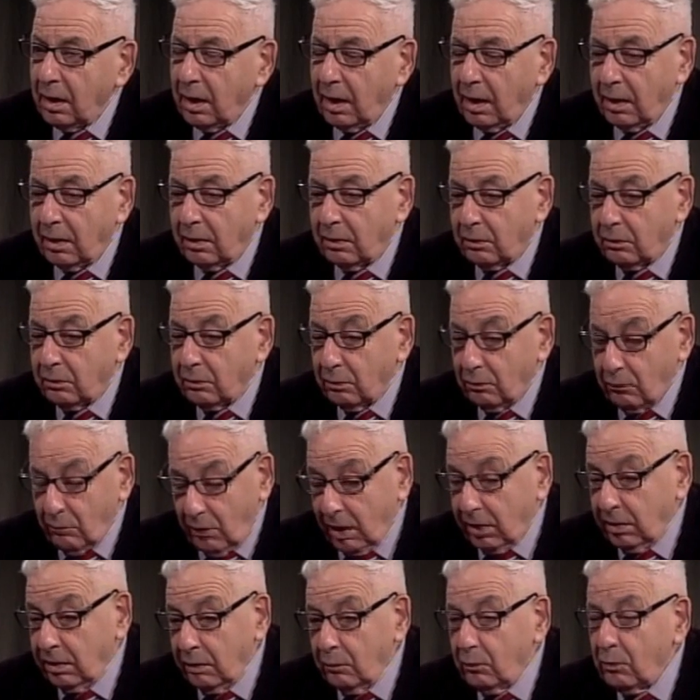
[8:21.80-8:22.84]
And
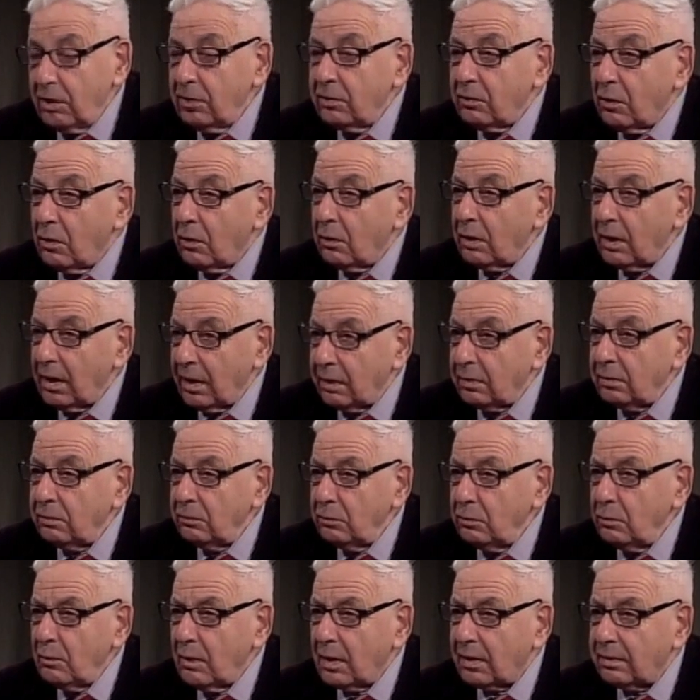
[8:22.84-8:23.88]
then he will go ahead
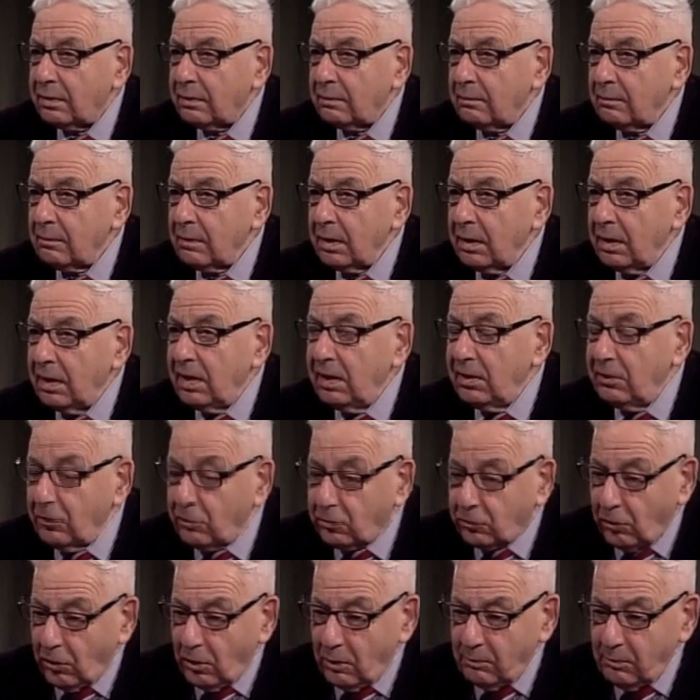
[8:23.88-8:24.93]
and do one. He
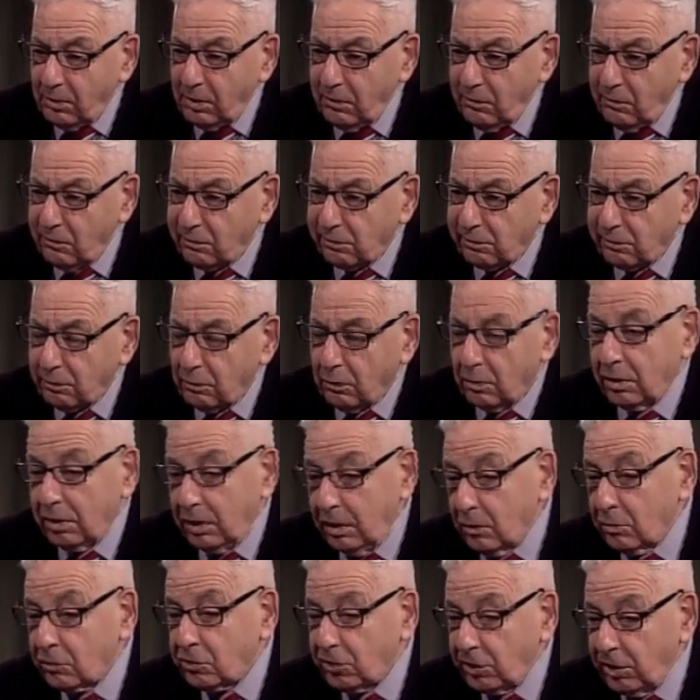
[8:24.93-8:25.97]
determines,
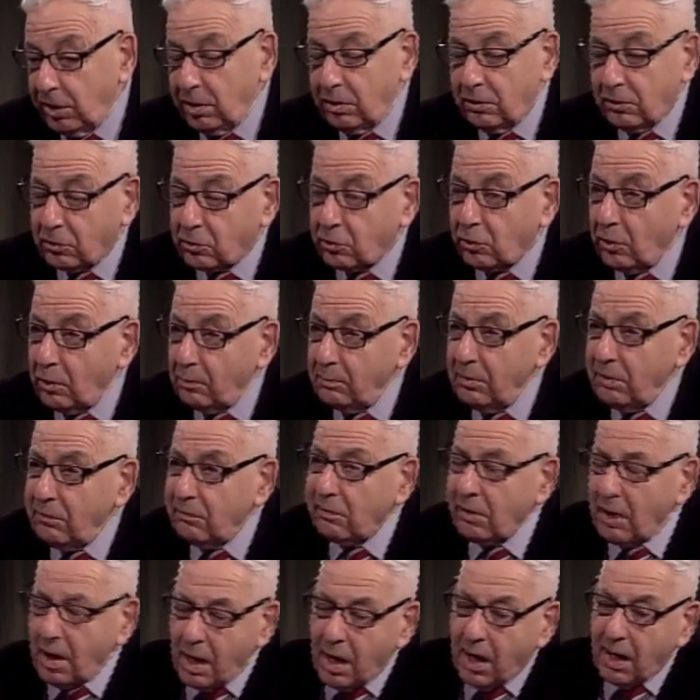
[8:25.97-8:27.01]
he or she
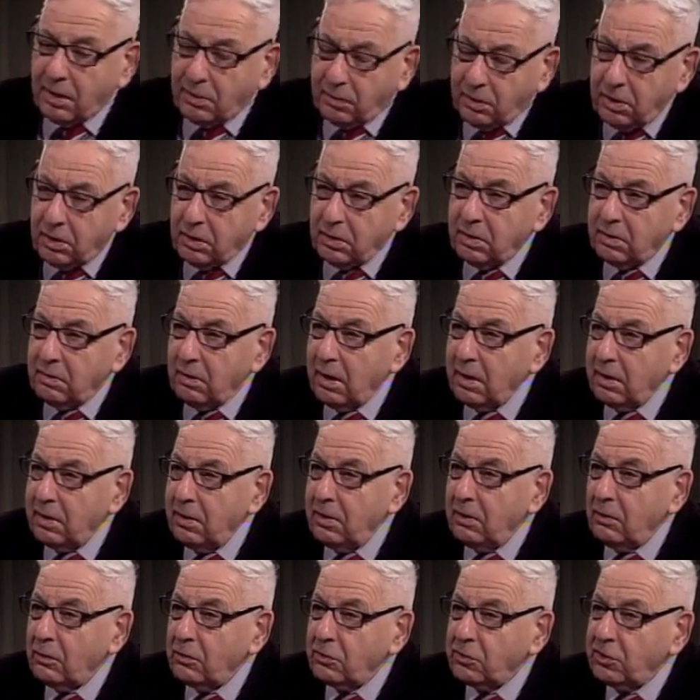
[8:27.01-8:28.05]
determines, and he, and
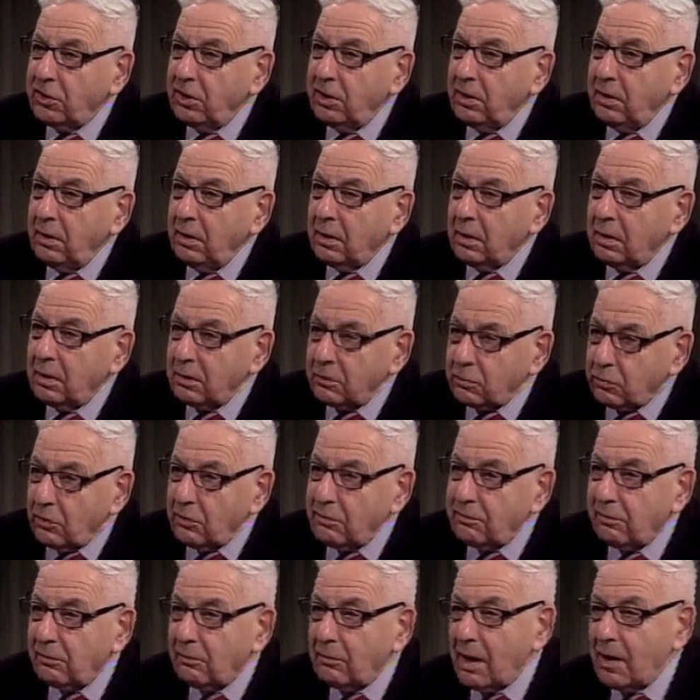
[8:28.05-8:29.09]
he or she
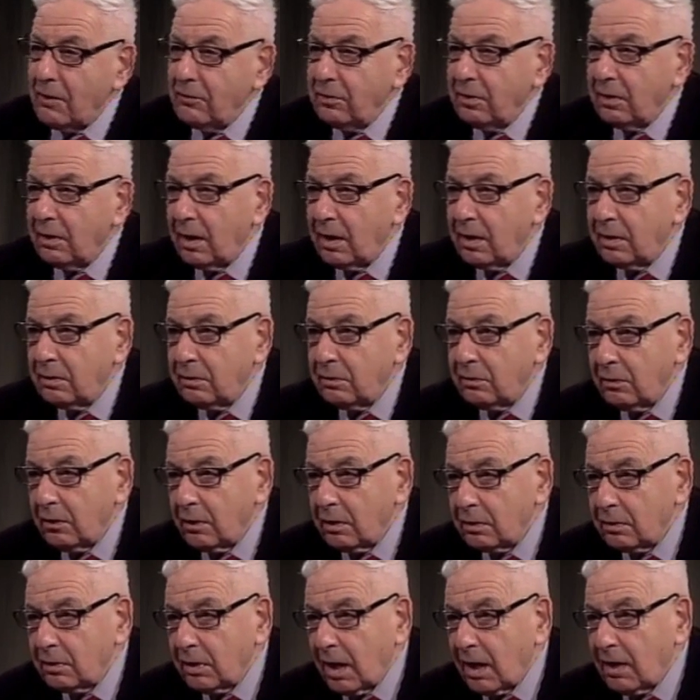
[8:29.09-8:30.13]
turns around and
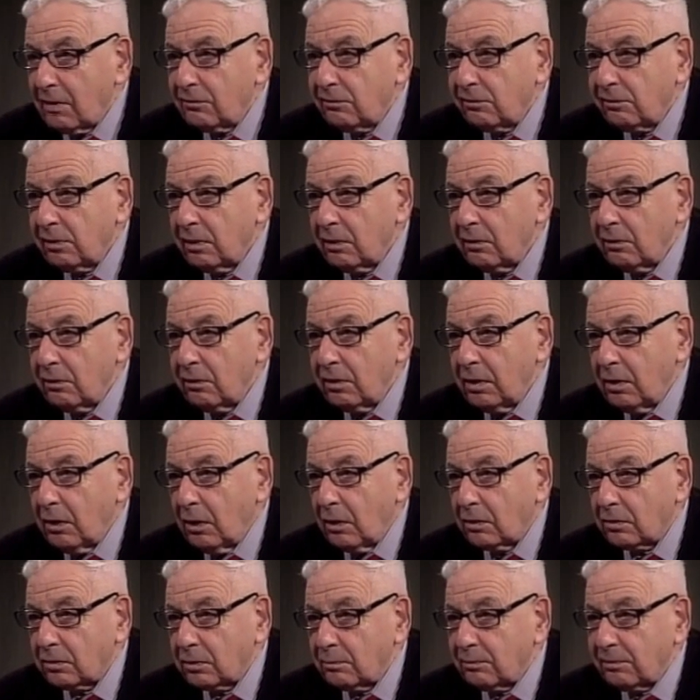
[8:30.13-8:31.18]
does the
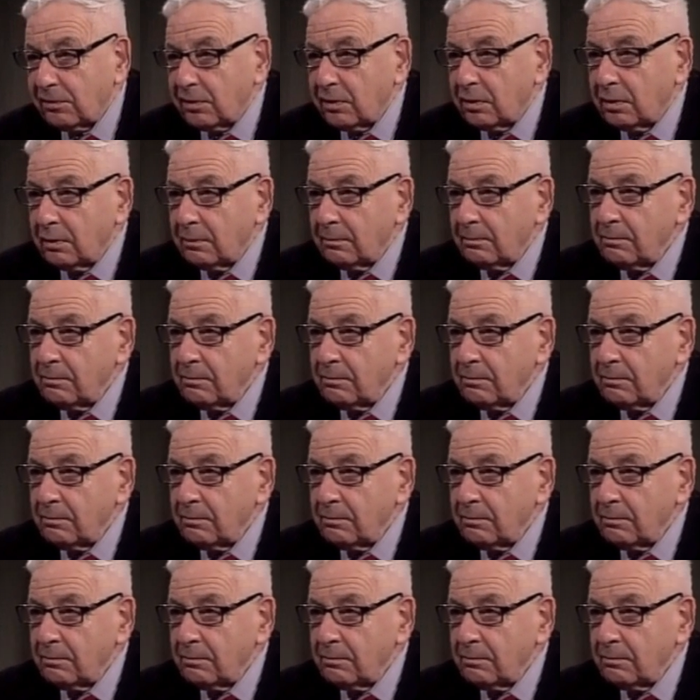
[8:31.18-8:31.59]
autopsy.